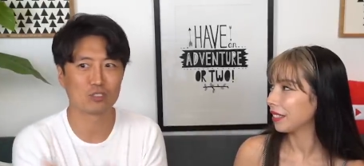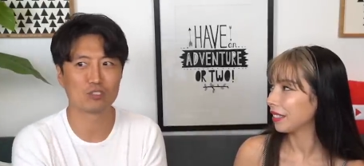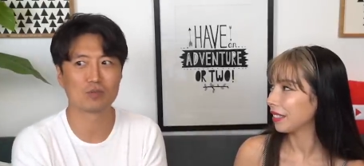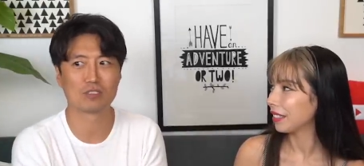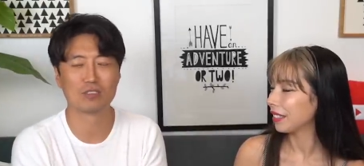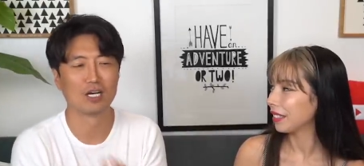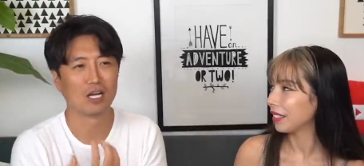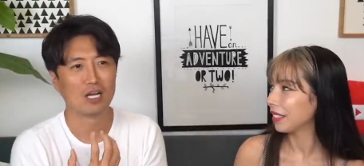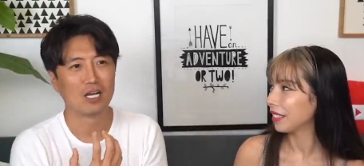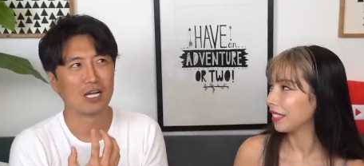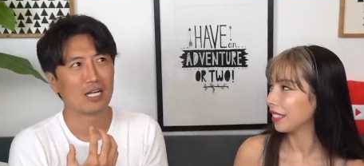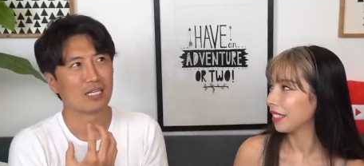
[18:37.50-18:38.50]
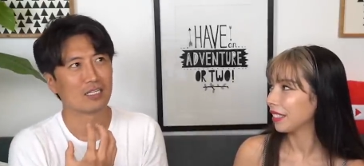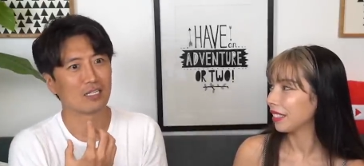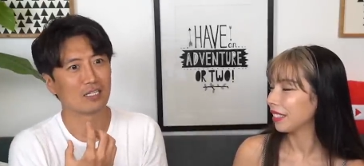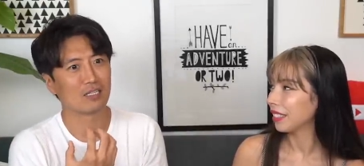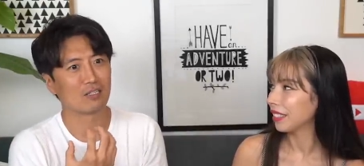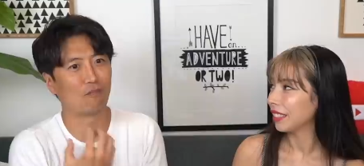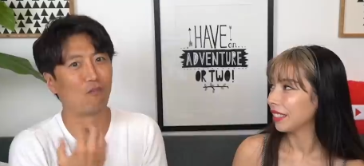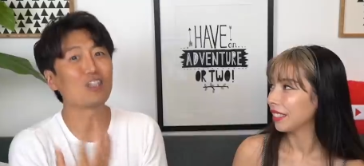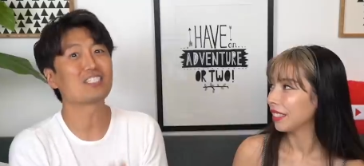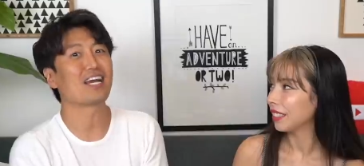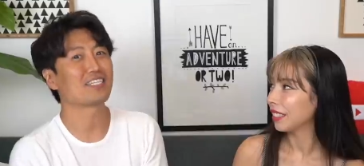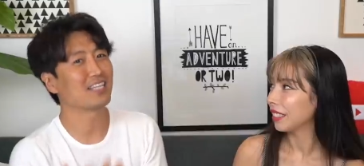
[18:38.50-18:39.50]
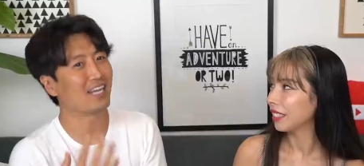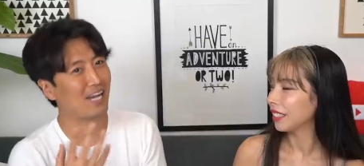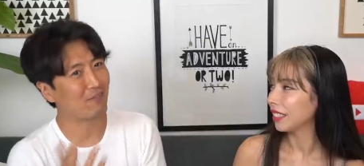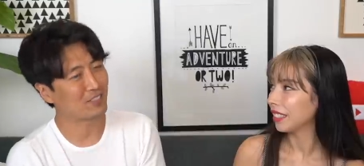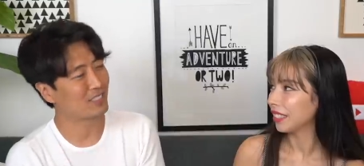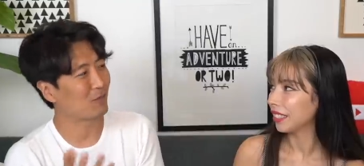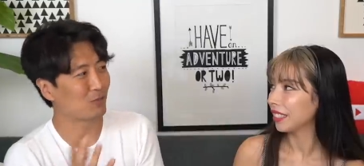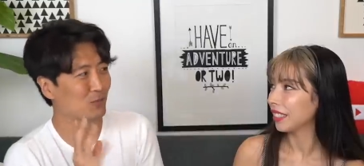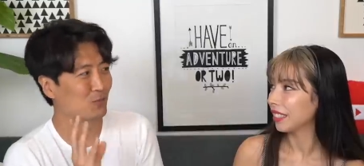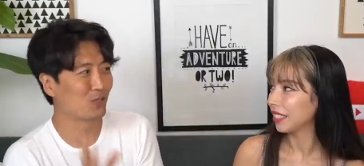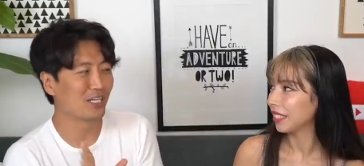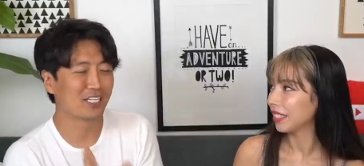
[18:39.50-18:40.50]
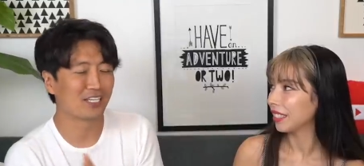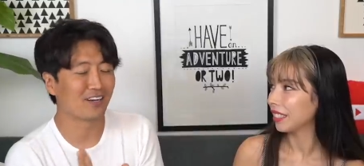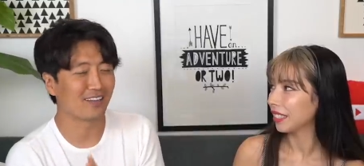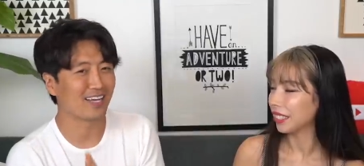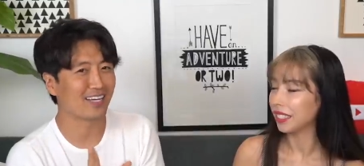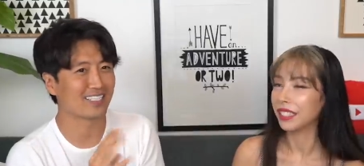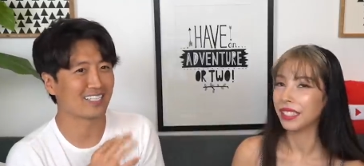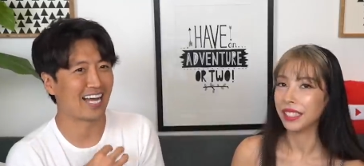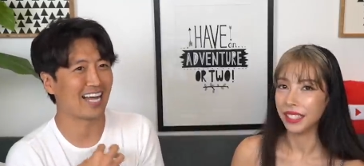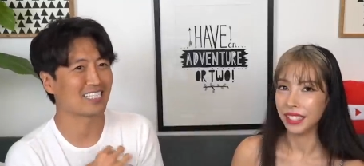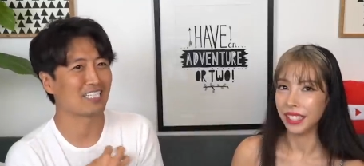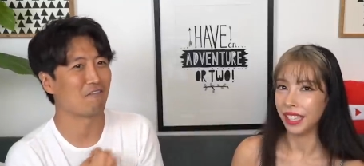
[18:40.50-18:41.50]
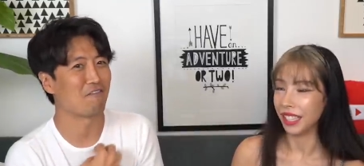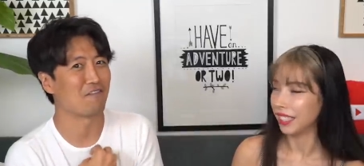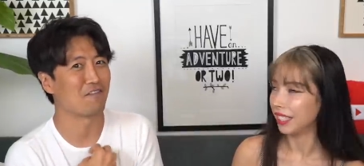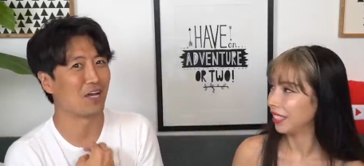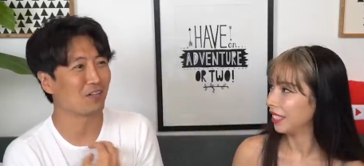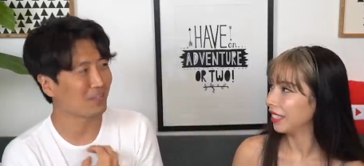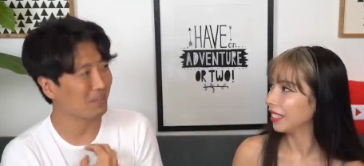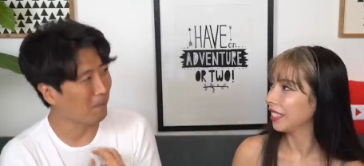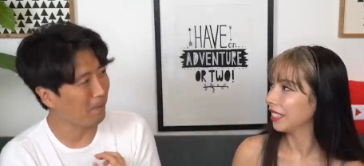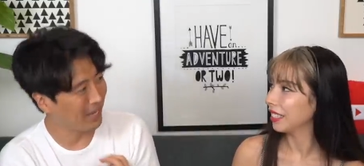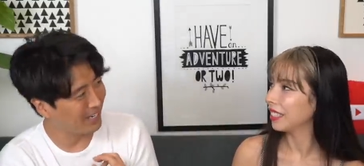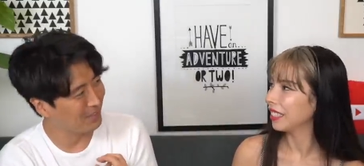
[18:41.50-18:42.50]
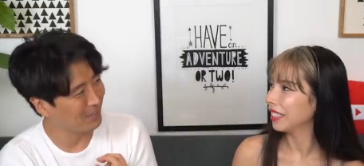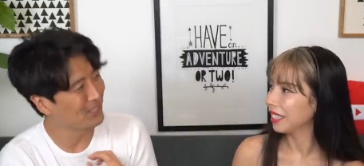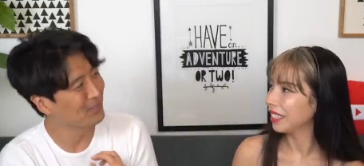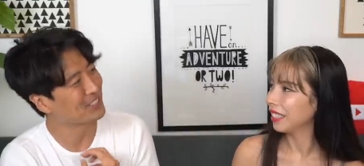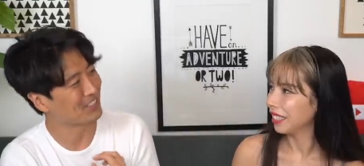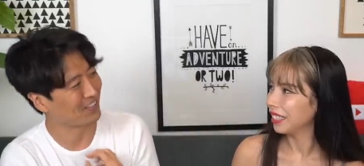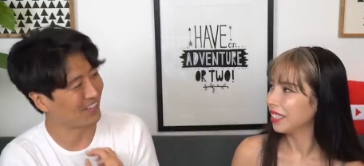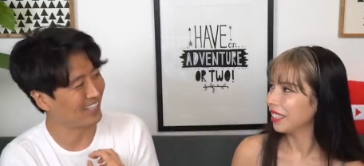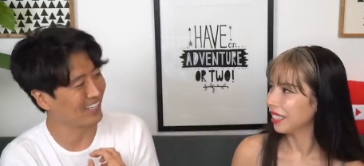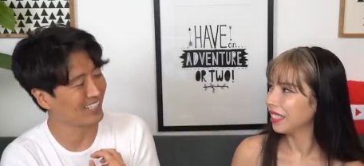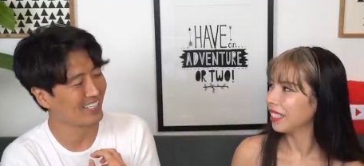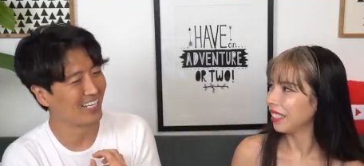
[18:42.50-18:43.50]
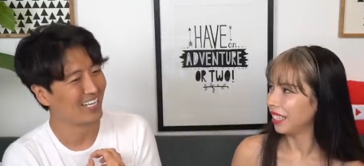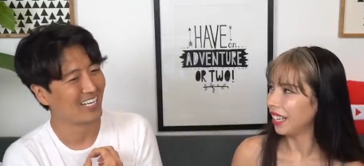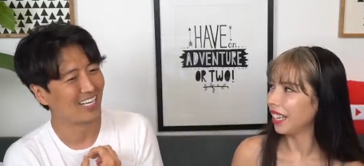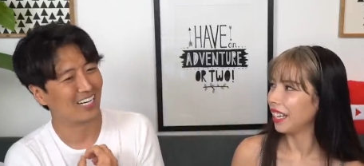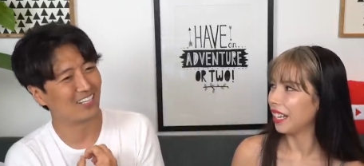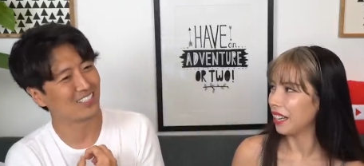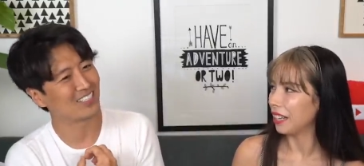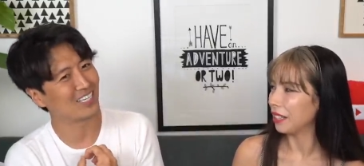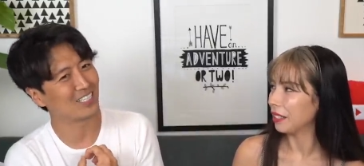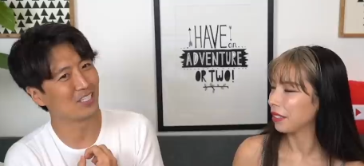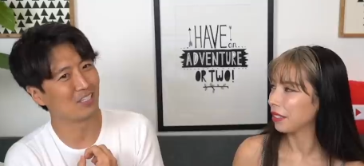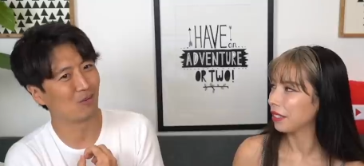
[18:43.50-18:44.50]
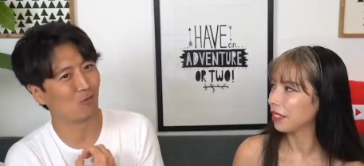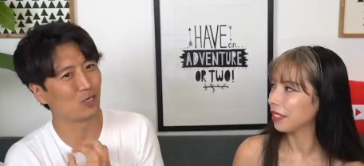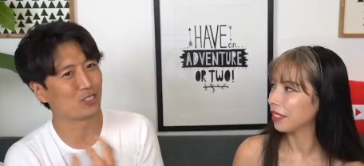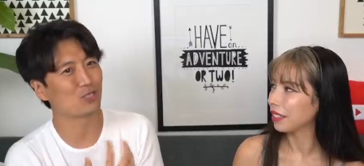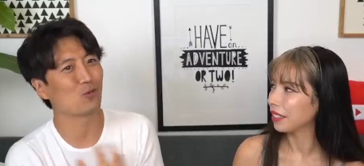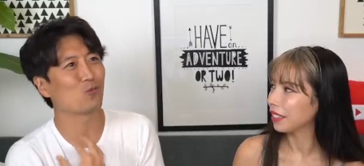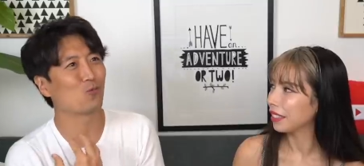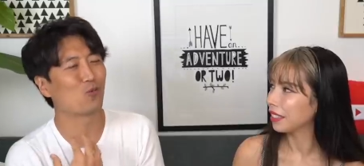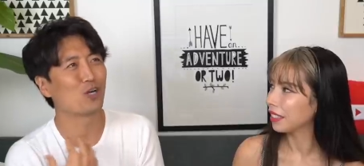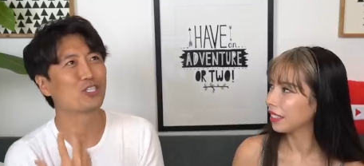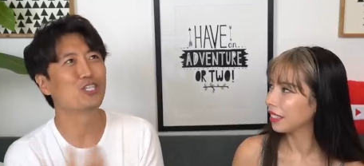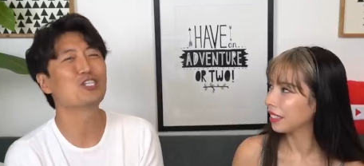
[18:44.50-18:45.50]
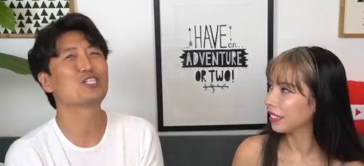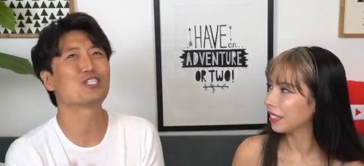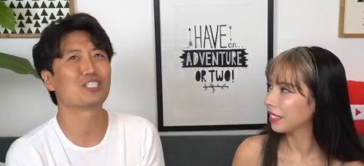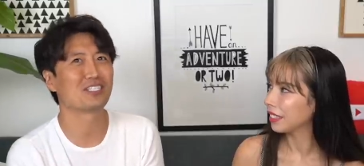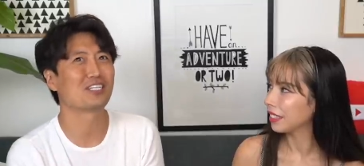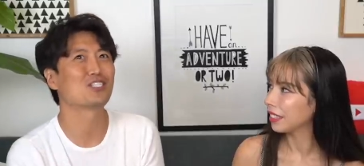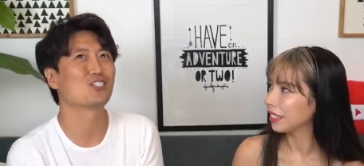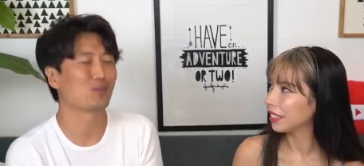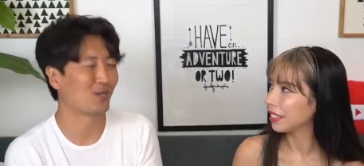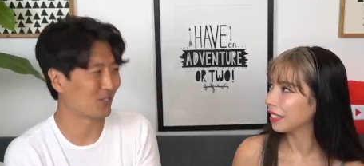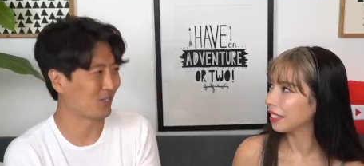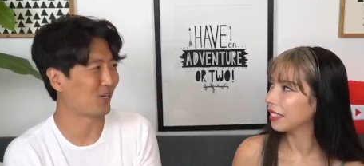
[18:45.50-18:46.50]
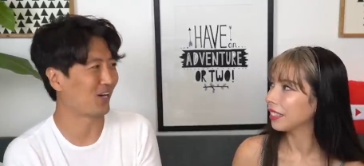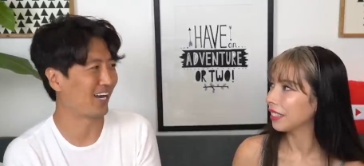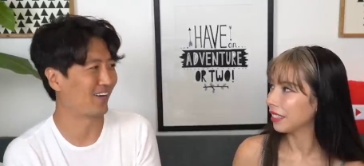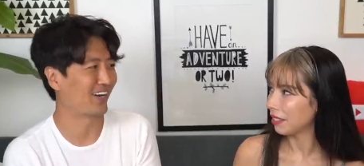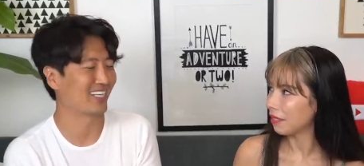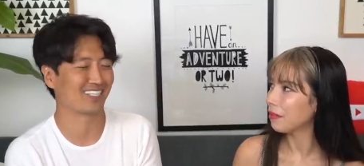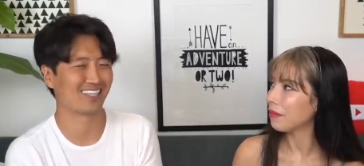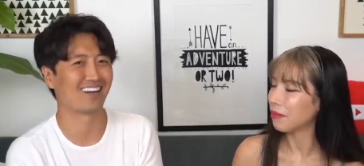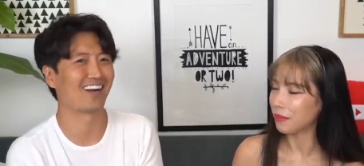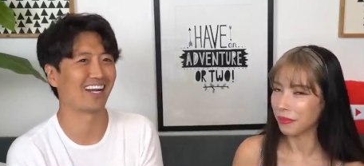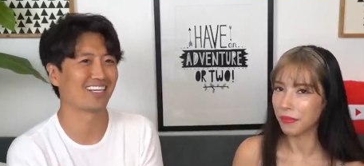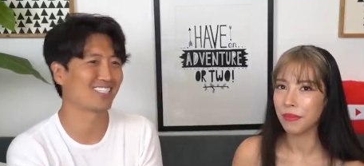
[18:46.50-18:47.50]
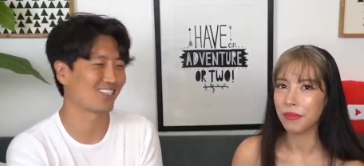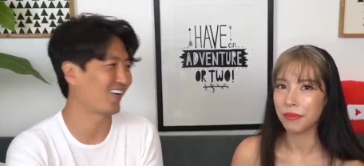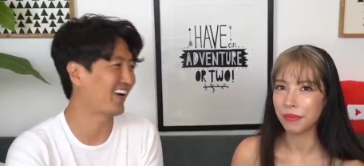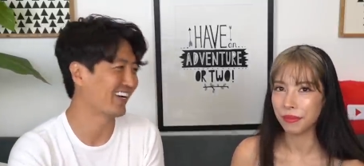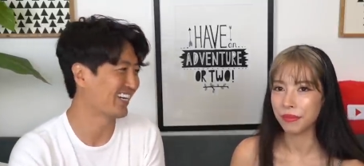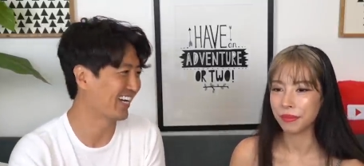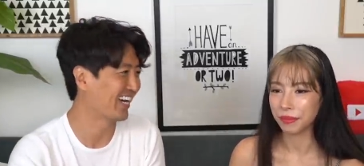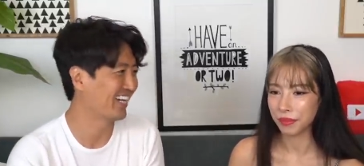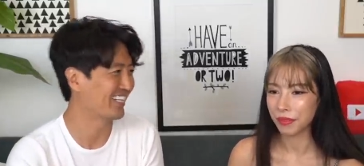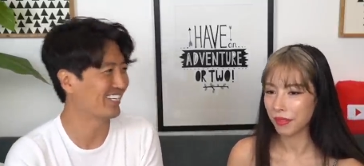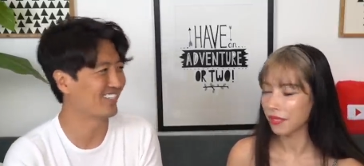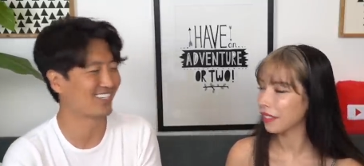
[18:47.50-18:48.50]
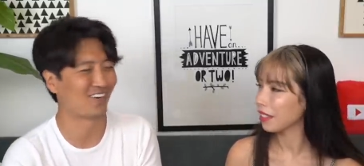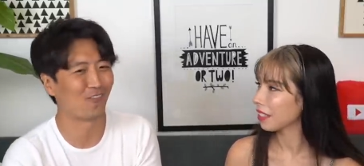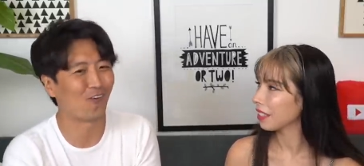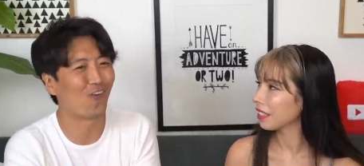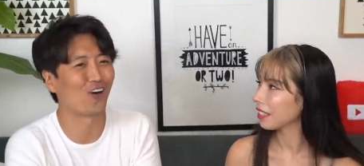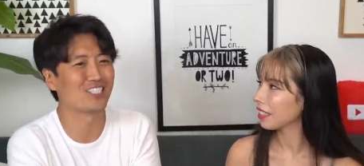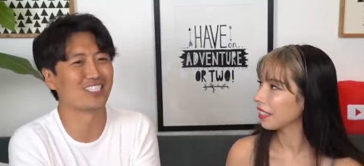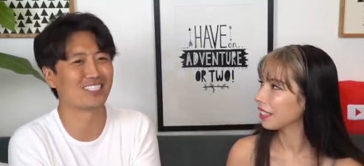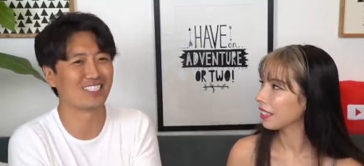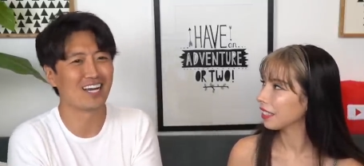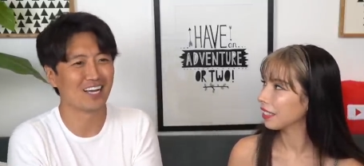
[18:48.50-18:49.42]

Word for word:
Speaker 1: Subaru, the voice acting I have to say was really good on that because I actually felt the pain when he was crying.
Speaker 2: Yeah. I was like,
Speaker 1: you know, we're so we're used to seeing Subaru cry, right? It's like, mm-hmm. all right, mm-hmm. he's crying again. You know, of course he's,